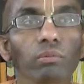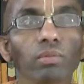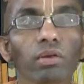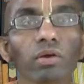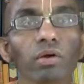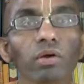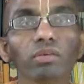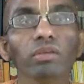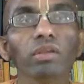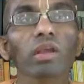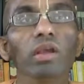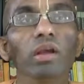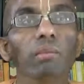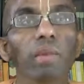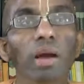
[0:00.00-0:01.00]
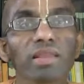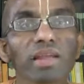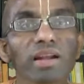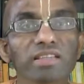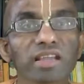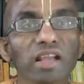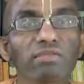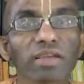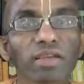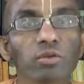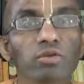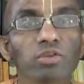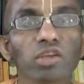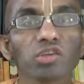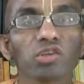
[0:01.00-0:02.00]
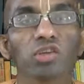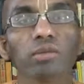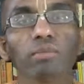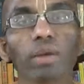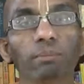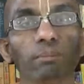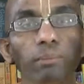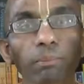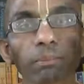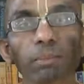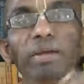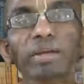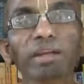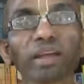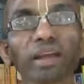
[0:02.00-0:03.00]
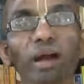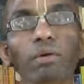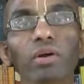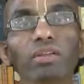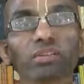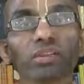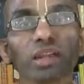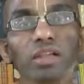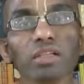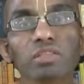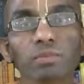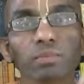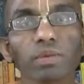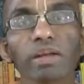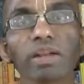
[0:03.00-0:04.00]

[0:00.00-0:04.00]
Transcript: because by that self-accusation, by beating ourselves,